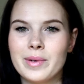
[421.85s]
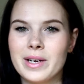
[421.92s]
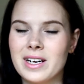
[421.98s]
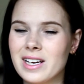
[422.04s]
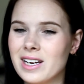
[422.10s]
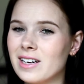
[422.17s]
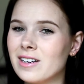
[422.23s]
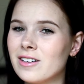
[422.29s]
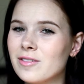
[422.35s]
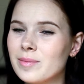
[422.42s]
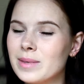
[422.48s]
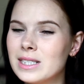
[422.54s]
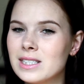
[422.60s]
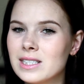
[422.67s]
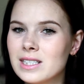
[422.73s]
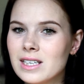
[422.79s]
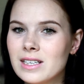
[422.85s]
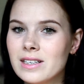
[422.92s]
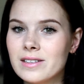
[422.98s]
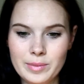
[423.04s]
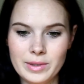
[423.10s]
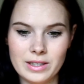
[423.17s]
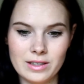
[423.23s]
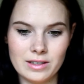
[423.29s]
better care of my
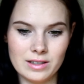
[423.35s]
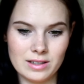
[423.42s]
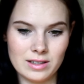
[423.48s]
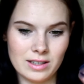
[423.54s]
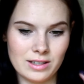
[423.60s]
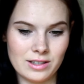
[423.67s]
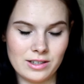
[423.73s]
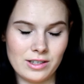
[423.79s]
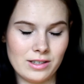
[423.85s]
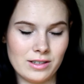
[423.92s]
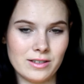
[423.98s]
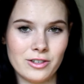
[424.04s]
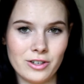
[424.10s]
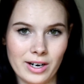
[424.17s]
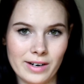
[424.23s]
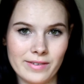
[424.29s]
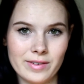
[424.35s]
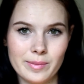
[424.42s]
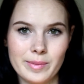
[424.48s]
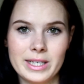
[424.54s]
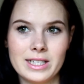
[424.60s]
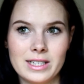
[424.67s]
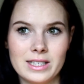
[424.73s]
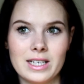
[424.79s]
skin because it's just driving
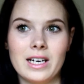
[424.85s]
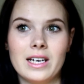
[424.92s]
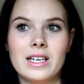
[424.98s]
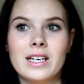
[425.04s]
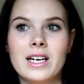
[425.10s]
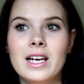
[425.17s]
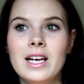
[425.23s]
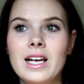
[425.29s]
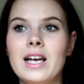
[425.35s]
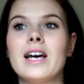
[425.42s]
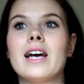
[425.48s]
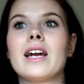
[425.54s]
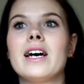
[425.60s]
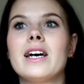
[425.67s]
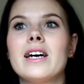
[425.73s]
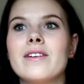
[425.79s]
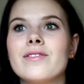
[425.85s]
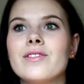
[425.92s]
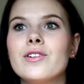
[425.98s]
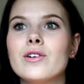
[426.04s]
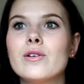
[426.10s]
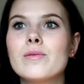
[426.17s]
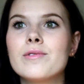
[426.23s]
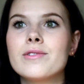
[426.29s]
me insane. And I have
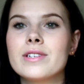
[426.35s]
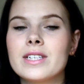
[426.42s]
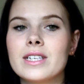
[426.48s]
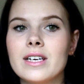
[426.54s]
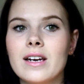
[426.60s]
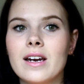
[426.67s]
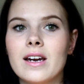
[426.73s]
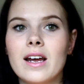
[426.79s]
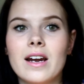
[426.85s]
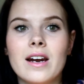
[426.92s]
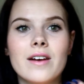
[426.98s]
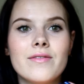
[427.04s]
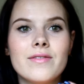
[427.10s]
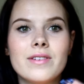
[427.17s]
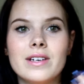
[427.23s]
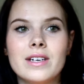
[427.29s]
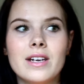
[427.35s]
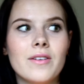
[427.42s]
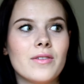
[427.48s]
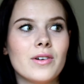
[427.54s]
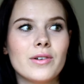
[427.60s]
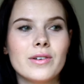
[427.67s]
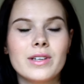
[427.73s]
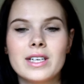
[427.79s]
normal skin and I've
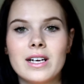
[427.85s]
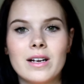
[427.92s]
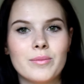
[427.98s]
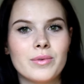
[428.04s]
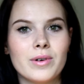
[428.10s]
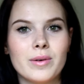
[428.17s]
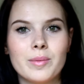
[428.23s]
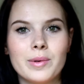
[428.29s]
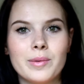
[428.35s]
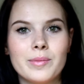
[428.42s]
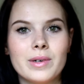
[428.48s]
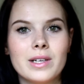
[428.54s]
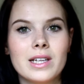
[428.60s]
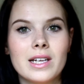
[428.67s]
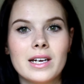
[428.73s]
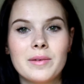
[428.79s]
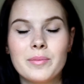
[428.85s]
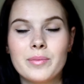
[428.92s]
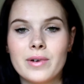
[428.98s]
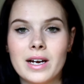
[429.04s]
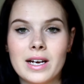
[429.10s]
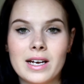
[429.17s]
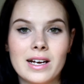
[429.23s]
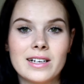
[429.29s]
never really had a problem with like
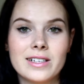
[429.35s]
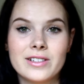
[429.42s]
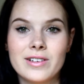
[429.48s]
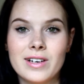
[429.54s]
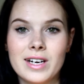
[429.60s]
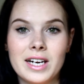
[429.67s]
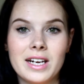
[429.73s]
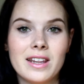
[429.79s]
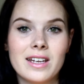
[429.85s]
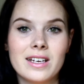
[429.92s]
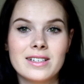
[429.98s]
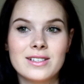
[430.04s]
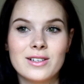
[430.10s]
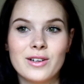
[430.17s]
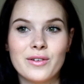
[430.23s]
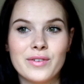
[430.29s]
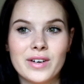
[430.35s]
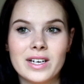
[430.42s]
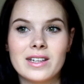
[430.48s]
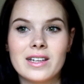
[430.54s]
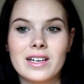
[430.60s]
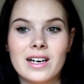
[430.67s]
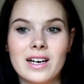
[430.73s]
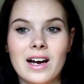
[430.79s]
breakouts or anything. So the
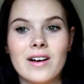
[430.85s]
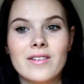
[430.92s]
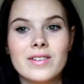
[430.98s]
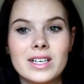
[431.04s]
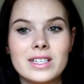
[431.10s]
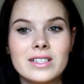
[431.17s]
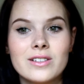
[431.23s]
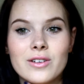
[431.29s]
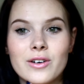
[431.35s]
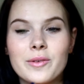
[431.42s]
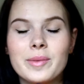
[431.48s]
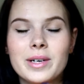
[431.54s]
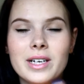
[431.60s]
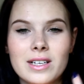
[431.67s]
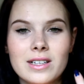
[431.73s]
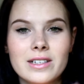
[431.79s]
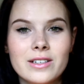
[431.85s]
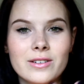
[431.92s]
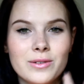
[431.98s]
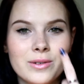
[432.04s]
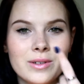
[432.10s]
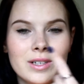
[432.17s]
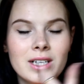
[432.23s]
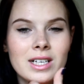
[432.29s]
fact that I have like so many
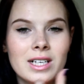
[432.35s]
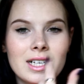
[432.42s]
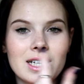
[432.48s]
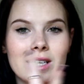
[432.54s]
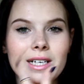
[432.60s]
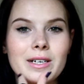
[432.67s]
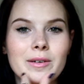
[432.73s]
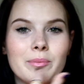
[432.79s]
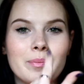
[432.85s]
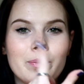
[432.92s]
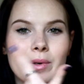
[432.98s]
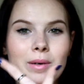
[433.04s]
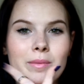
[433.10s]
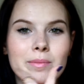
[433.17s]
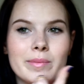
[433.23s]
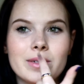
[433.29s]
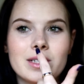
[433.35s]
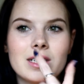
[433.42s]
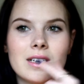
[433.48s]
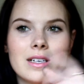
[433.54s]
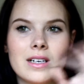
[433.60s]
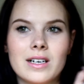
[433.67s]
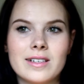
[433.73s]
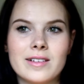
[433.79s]
little like bumps
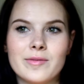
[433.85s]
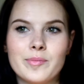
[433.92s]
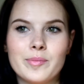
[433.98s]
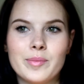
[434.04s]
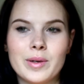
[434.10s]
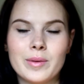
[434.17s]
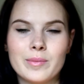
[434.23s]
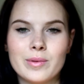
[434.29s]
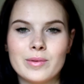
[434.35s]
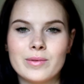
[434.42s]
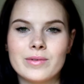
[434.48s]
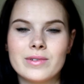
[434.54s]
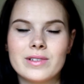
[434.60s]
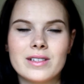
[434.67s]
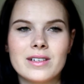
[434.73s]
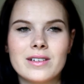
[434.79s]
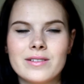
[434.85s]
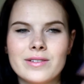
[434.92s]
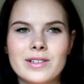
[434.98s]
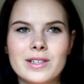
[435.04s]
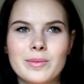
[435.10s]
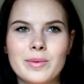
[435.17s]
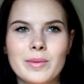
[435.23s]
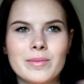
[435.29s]
and kind of pimples, they're not
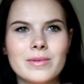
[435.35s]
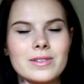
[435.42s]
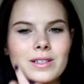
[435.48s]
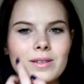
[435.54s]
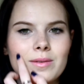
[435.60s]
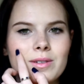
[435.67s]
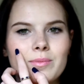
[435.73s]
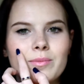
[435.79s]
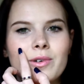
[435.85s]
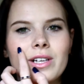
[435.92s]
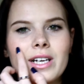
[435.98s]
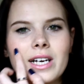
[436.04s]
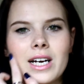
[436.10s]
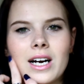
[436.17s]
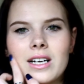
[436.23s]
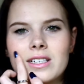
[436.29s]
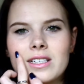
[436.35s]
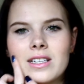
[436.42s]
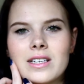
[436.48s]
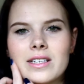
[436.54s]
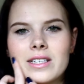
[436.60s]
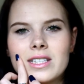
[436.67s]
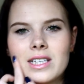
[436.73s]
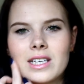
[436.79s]
really pimples, it's more like under
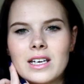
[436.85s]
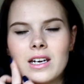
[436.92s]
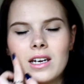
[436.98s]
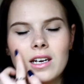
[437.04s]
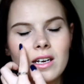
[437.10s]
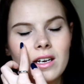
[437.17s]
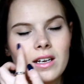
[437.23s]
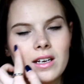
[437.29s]
the skin